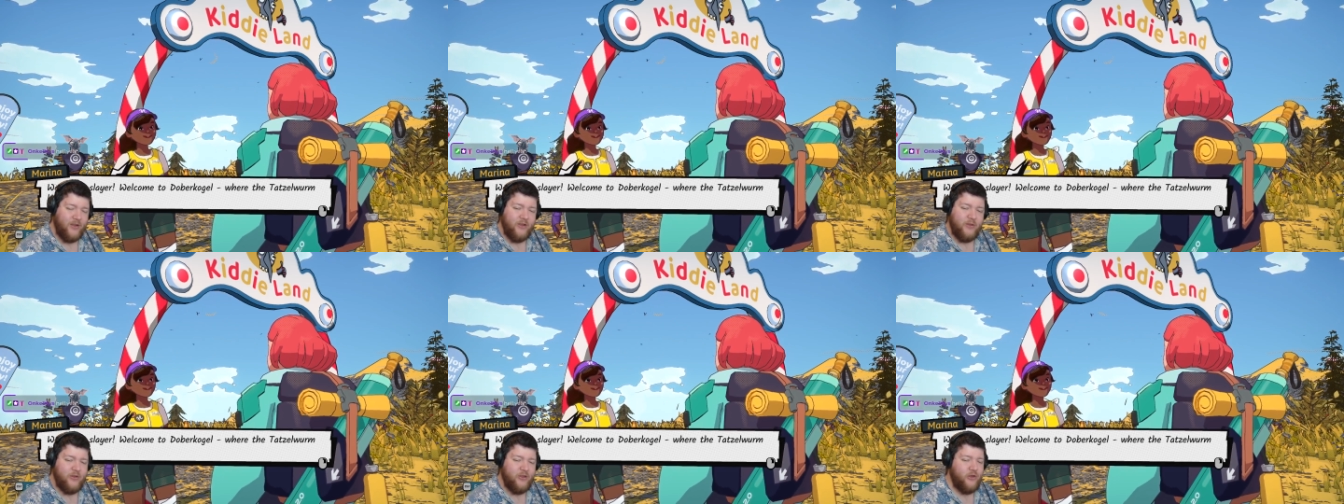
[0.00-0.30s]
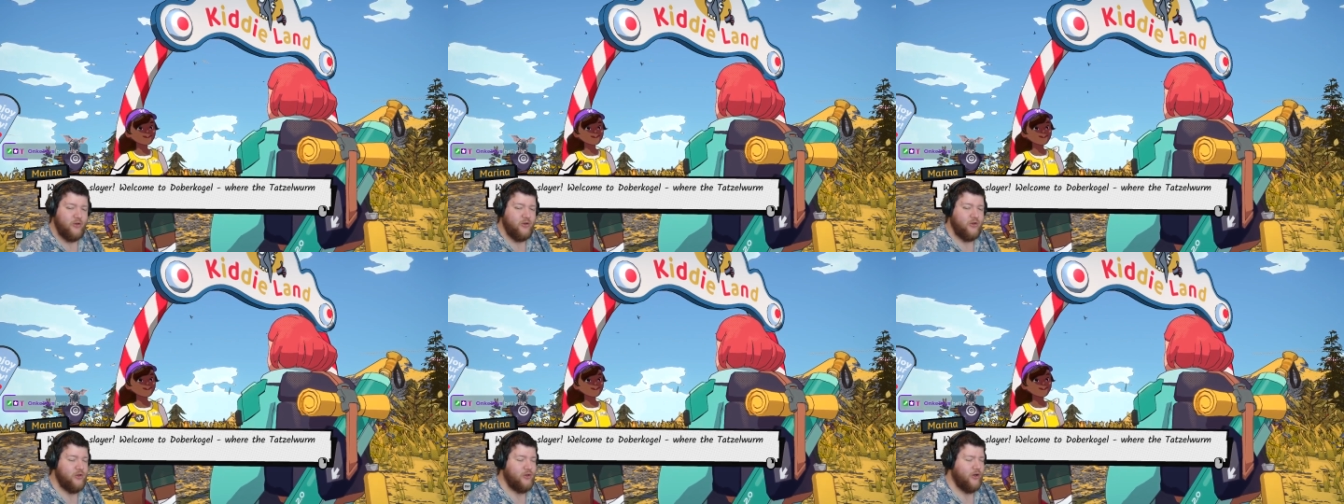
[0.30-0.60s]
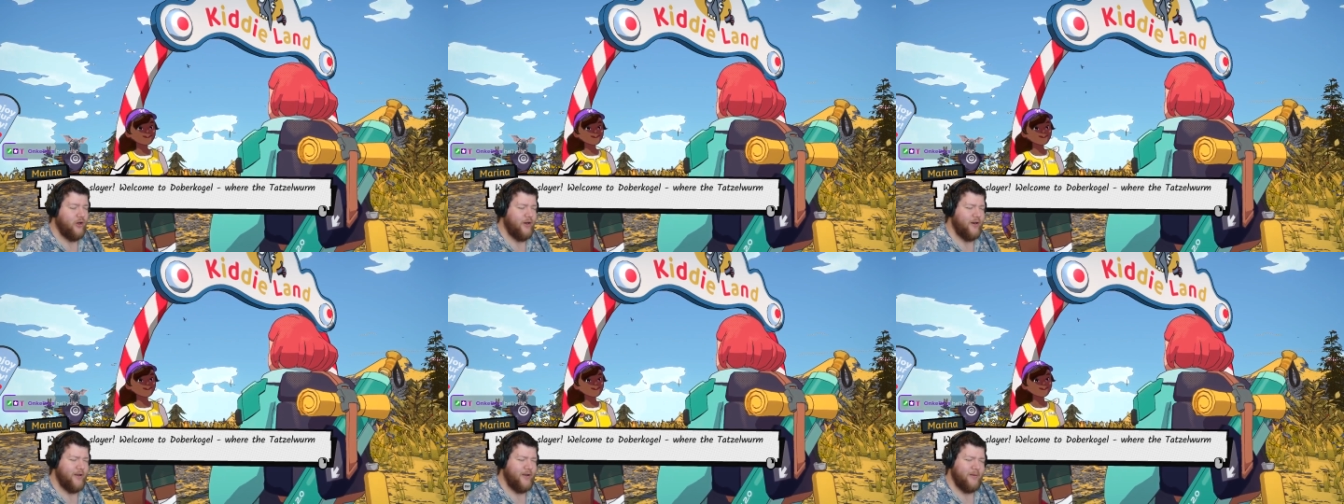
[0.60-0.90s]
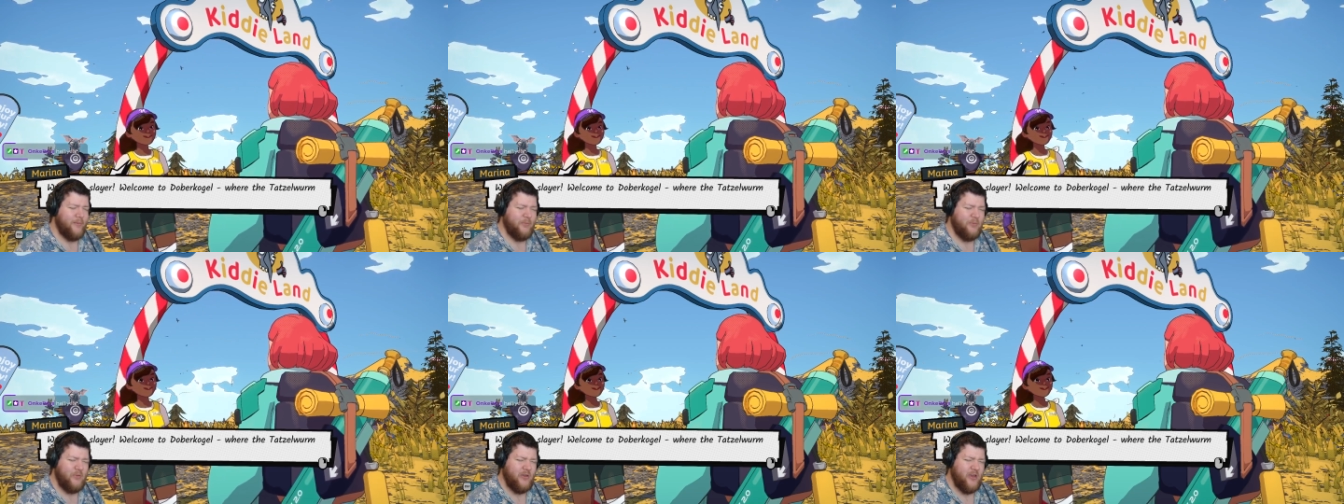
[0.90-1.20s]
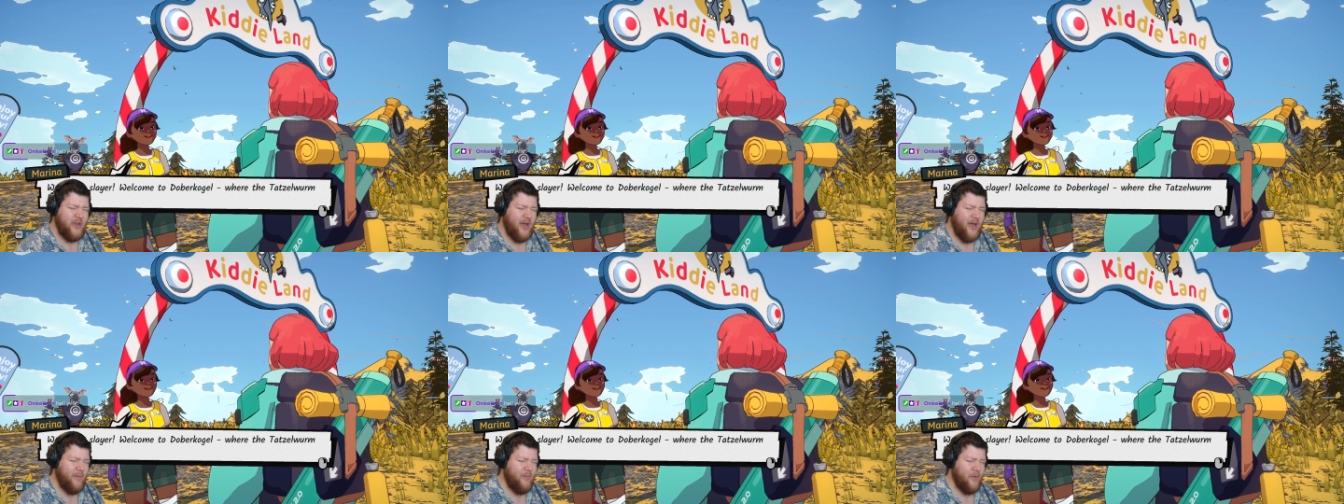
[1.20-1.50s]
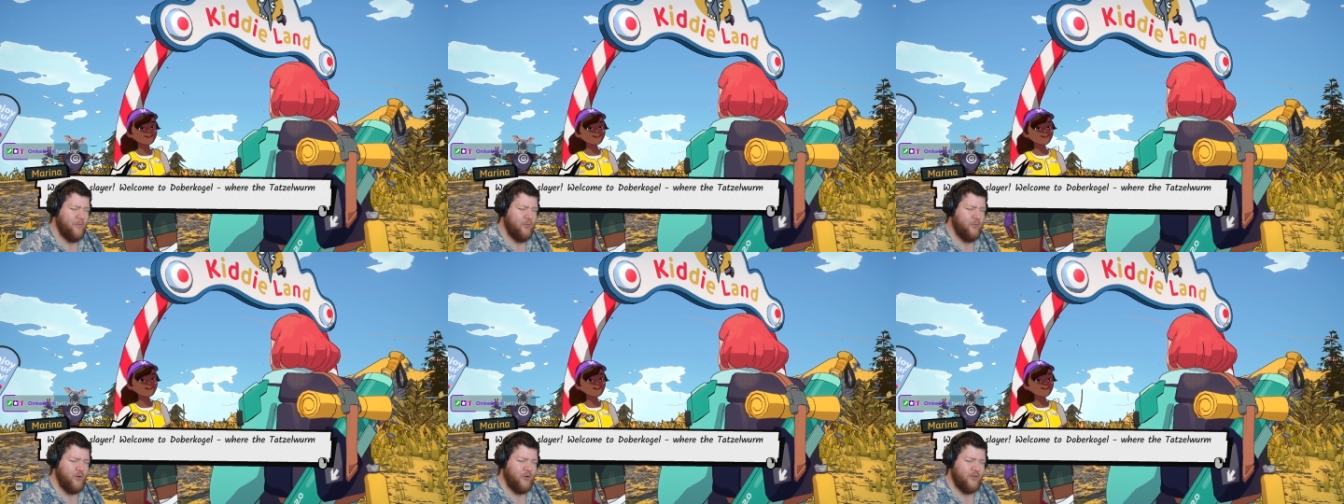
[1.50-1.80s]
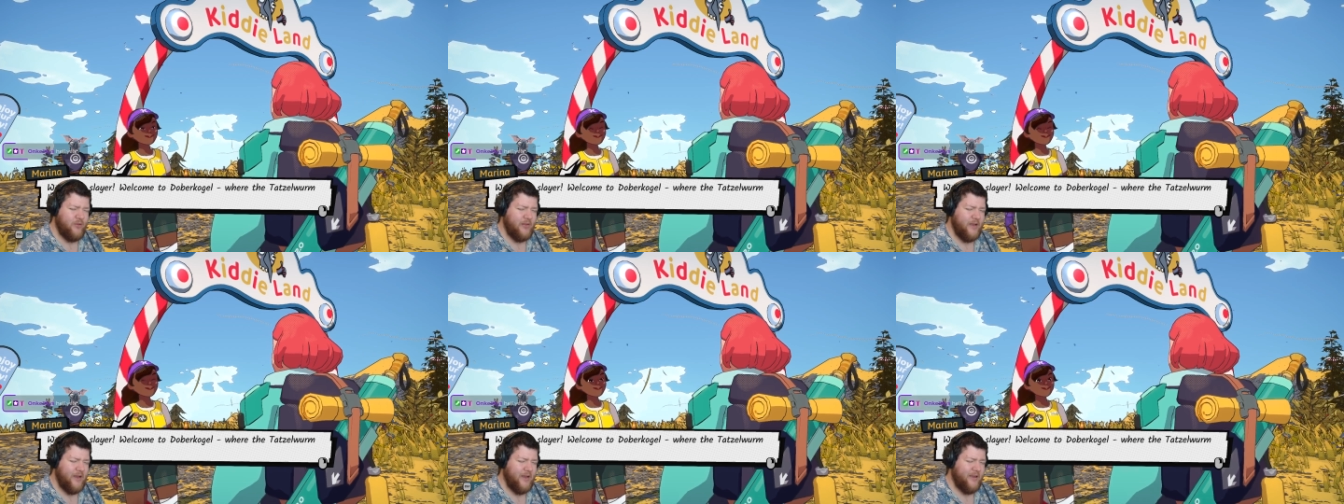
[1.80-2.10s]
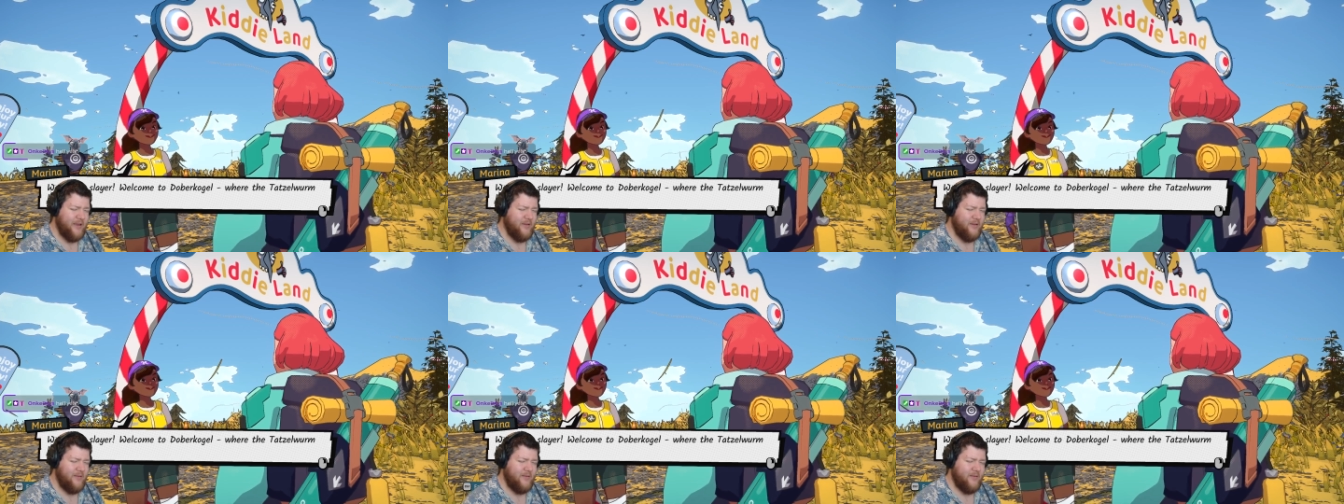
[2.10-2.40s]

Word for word: You gotta come up with, like,